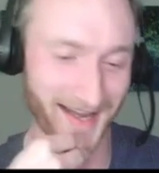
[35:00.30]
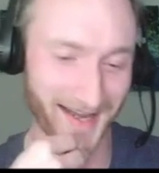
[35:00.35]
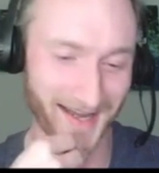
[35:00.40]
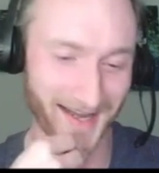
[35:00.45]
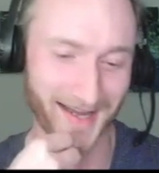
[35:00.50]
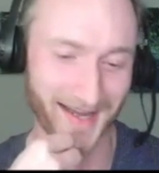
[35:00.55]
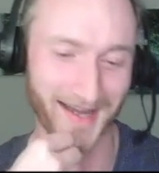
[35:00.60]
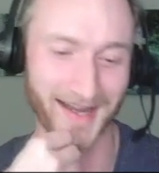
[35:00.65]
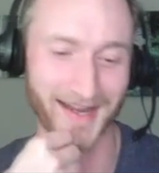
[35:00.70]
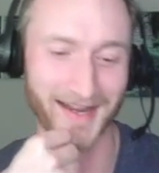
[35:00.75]

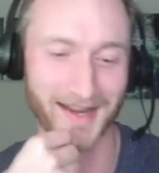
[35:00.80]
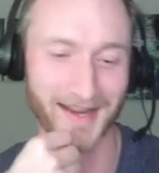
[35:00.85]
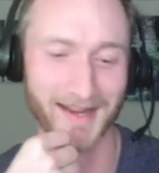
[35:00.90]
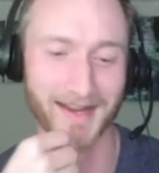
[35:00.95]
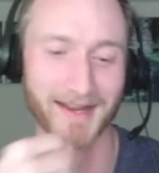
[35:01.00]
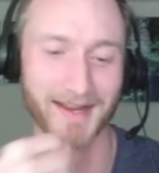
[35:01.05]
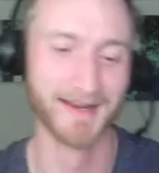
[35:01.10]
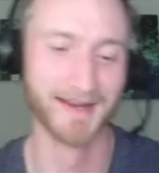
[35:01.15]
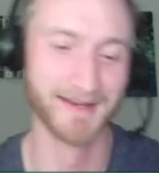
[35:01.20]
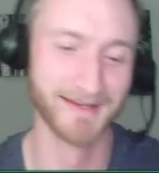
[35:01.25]
um,
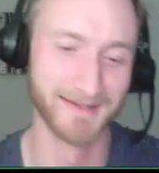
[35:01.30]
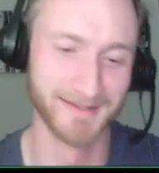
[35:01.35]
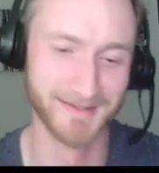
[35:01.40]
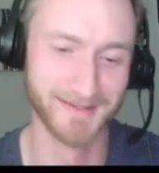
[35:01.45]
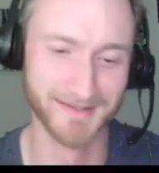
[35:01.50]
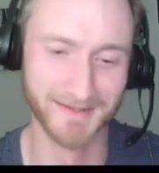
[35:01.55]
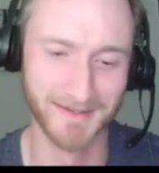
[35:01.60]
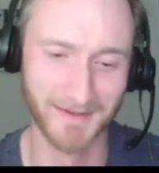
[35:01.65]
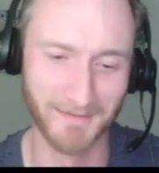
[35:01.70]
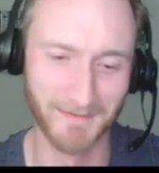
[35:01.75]
multiple levels
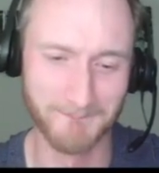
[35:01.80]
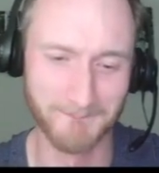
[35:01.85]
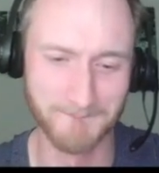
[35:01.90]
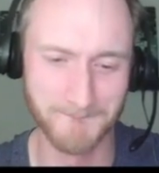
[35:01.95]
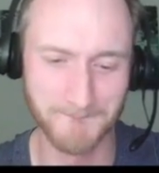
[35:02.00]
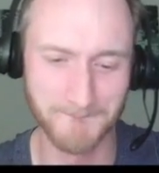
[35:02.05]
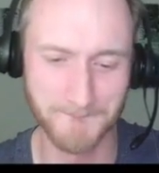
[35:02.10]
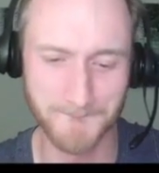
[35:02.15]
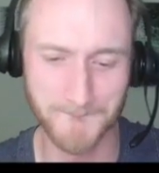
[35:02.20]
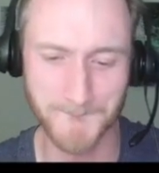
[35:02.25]
of heaven.
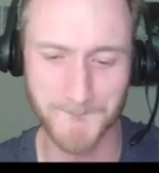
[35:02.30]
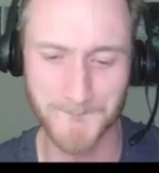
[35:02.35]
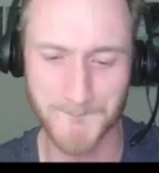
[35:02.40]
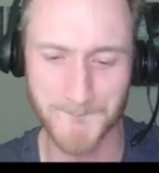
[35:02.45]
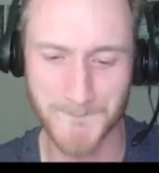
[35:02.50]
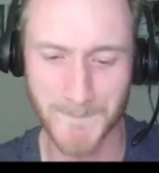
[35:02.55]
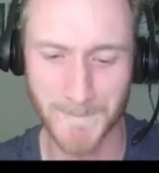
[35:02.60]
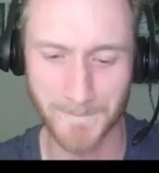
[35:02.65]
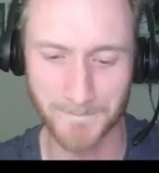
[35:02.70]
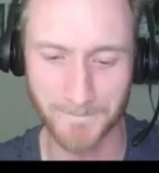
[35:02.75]
We
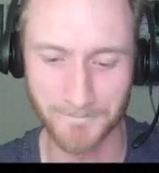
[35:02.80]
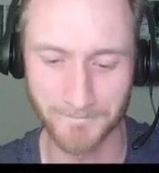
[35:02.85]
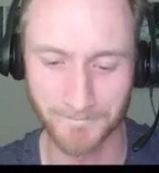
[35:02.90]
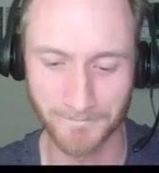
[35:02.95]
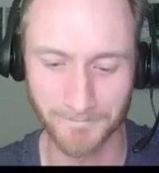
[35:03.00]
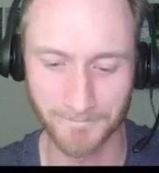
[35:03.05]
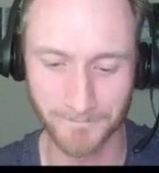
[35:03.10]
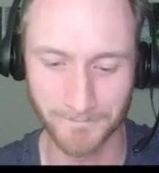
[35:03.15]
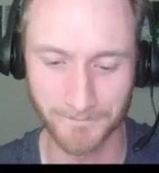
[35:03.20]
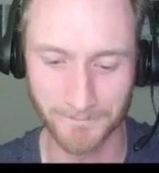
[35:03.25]
have
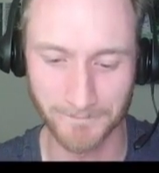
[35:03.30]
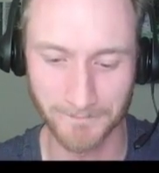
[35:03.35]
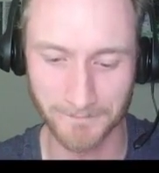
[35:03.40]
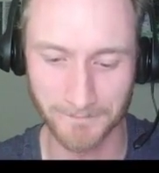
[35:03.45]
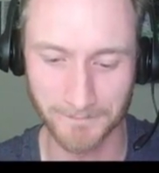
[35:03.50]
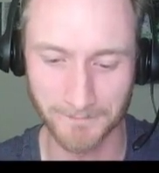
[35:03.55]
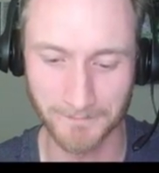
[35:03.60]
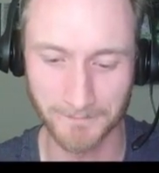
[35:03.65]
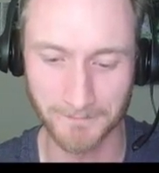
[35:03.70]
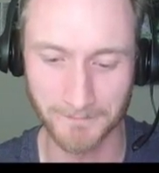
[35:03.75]
Nestorianism,
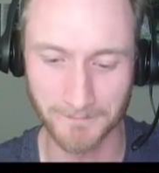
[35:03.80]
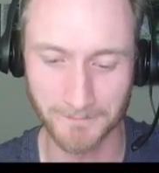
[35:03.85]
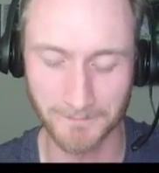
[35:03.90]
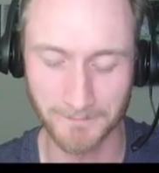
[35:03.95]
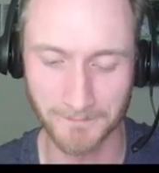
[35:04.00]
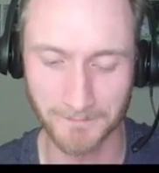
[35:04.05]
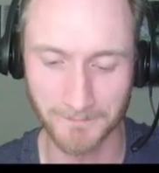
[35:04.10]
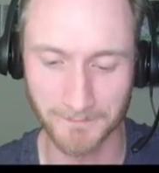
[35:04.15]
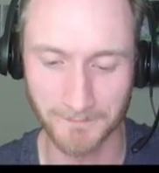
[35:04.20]
like possession